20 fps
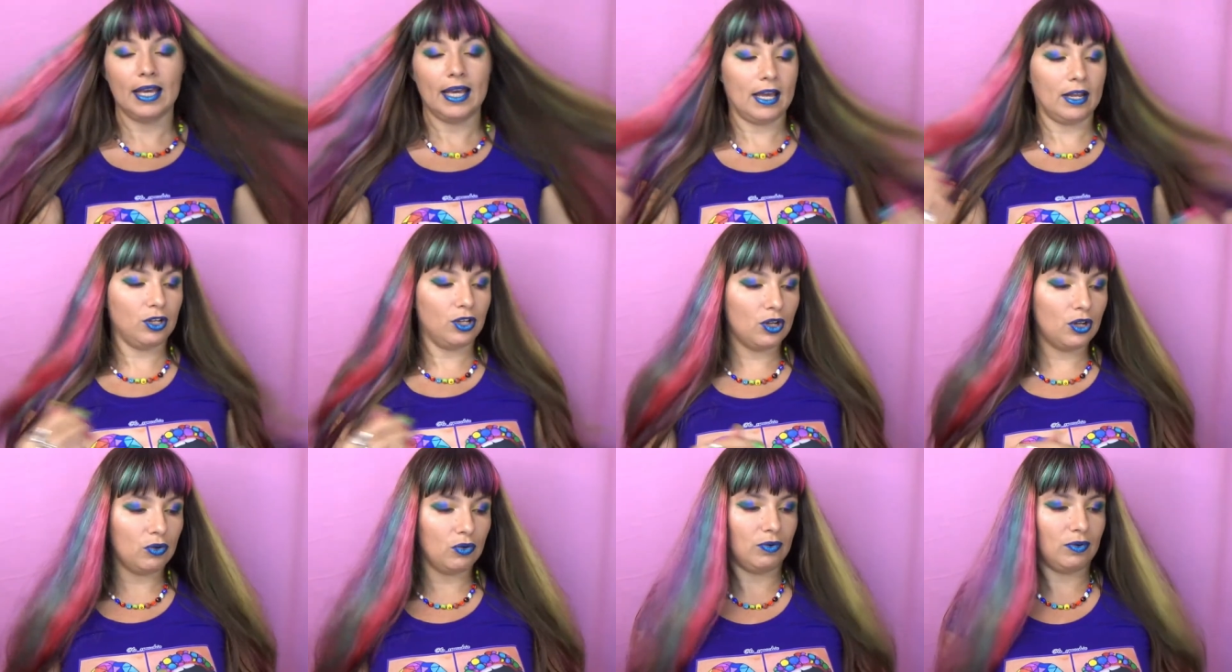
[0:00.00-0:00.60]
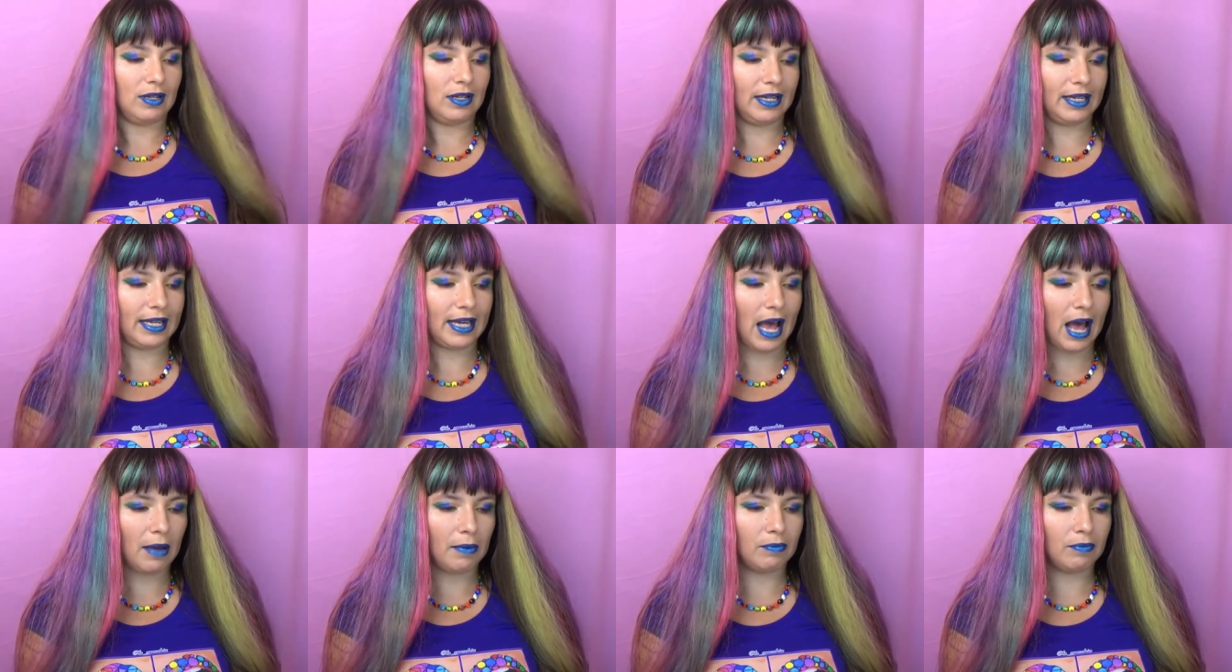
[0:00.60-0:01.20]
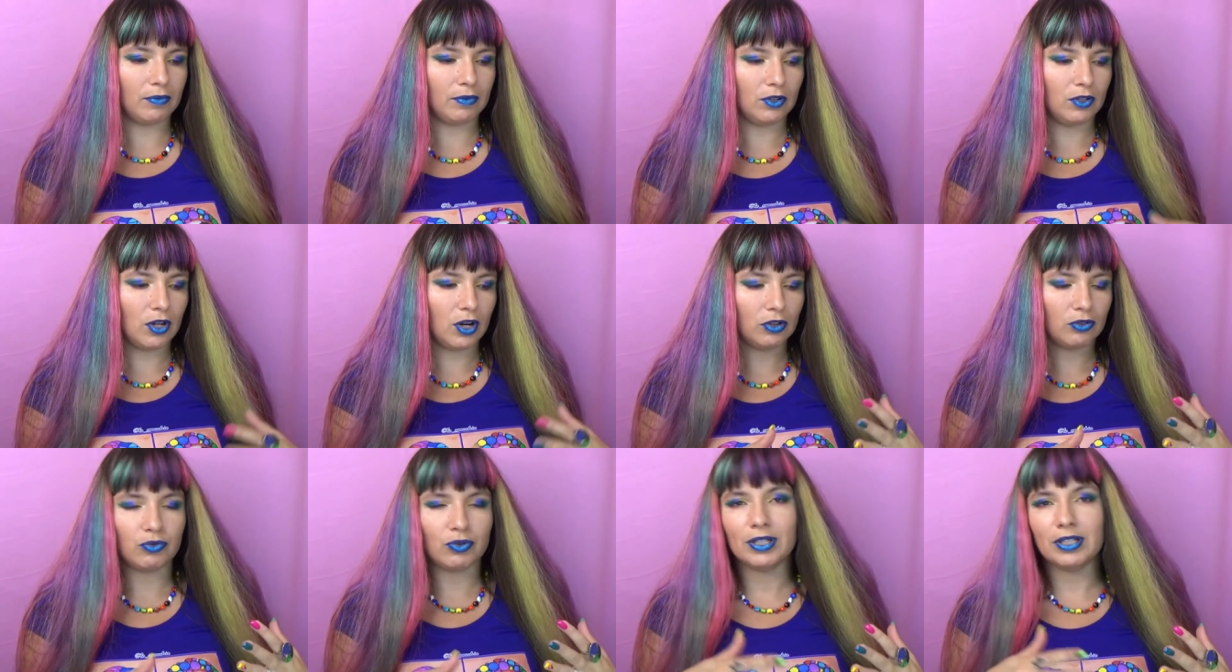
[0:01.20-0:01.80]
And you know, like I'm
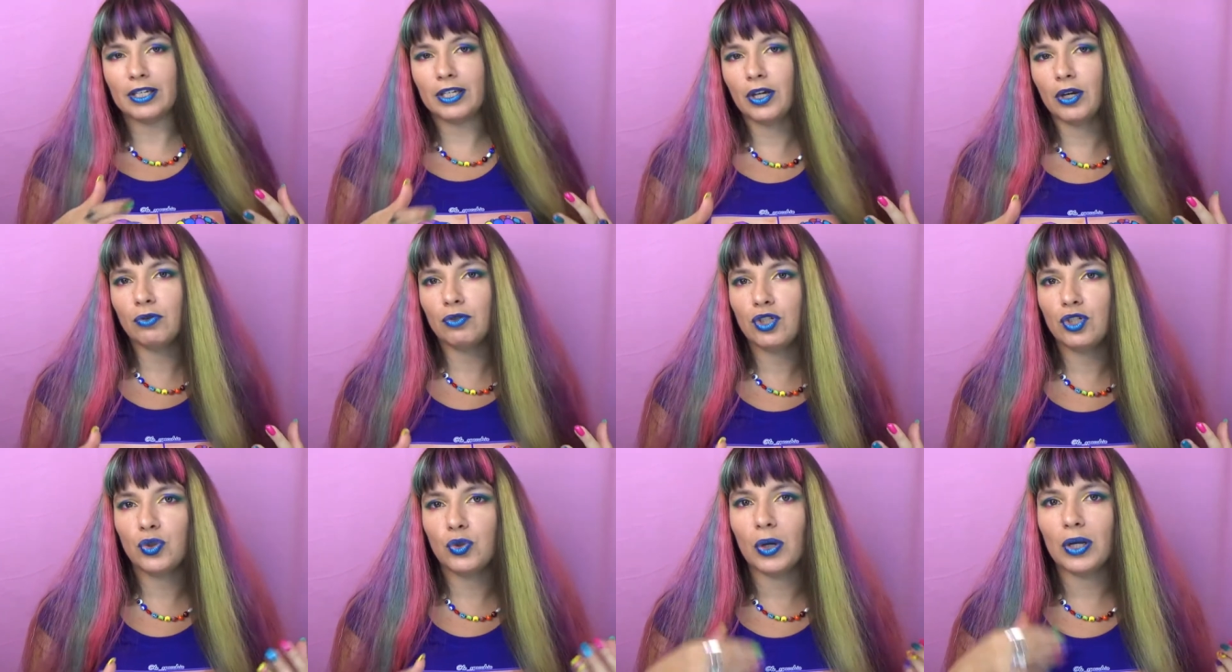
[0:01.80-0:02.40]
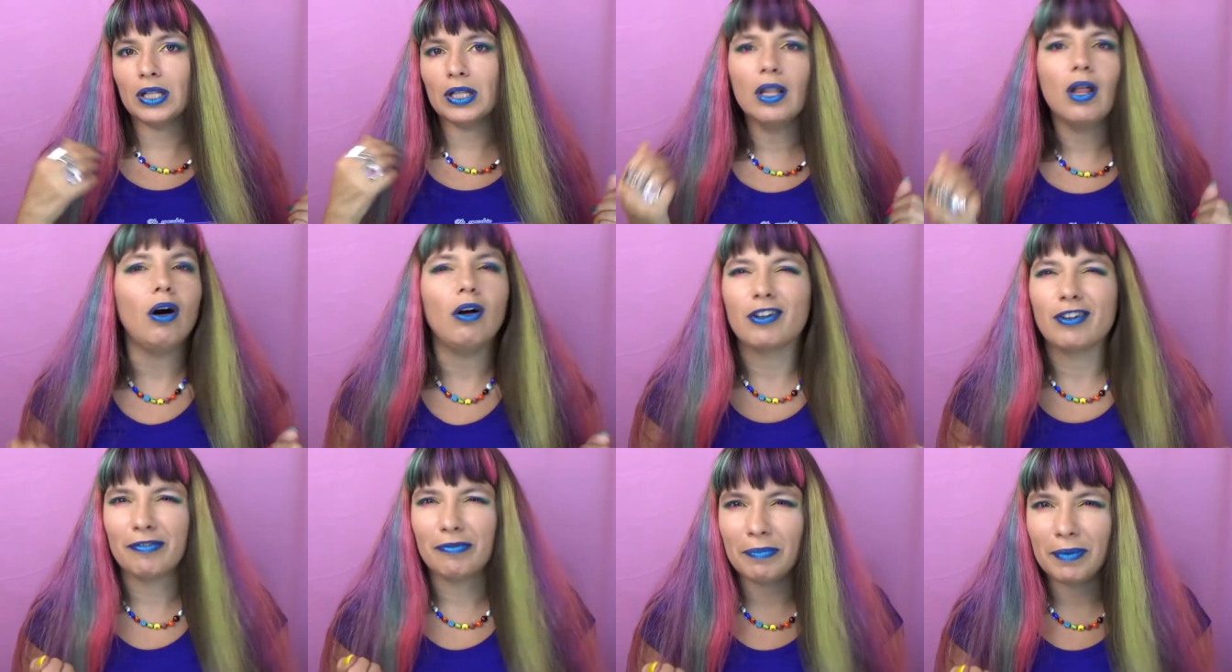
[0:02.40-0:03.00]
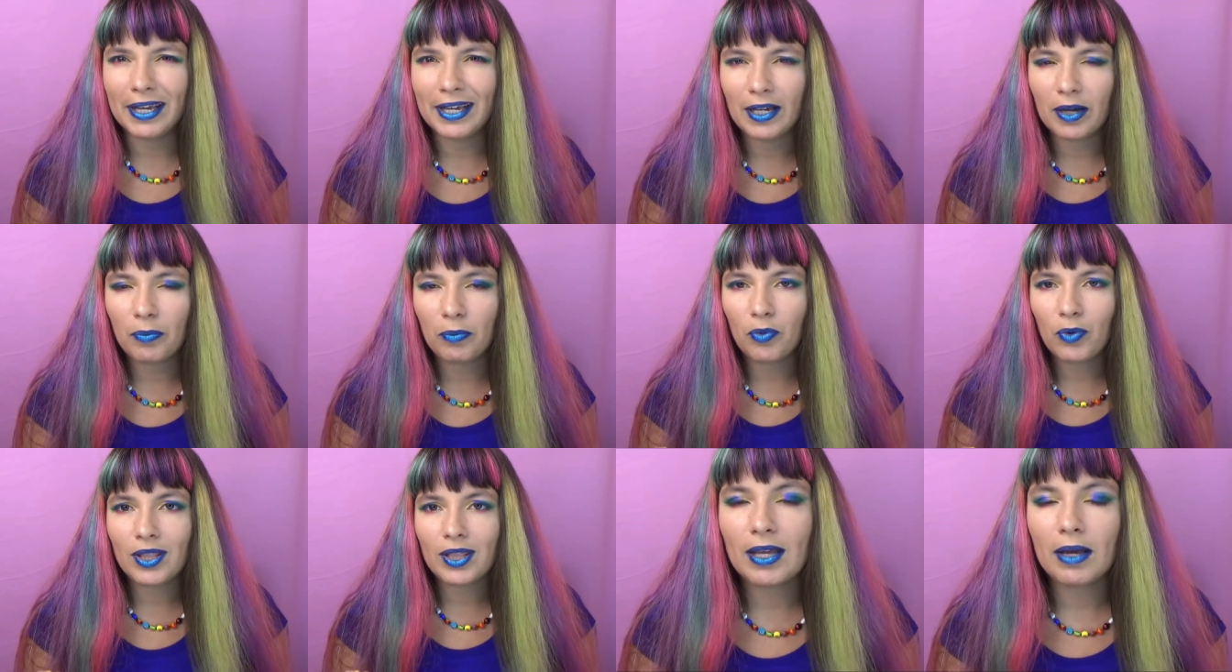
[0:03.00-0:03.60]
not really going to do a lot of makeup
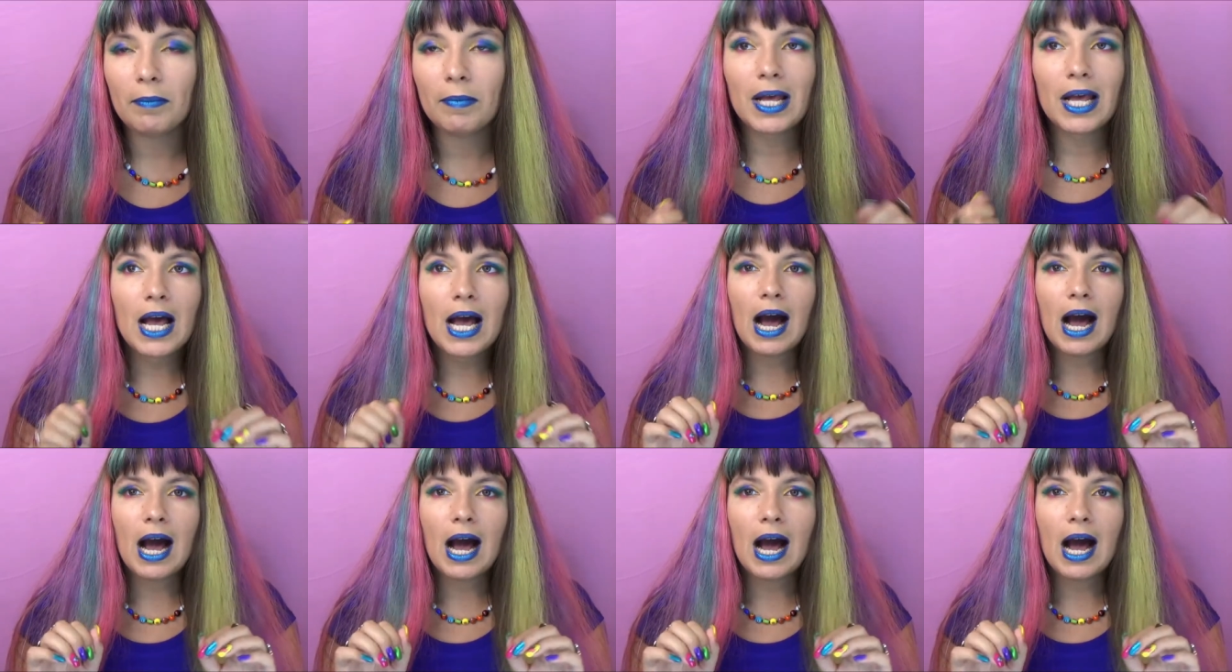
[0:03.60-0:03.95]
with them.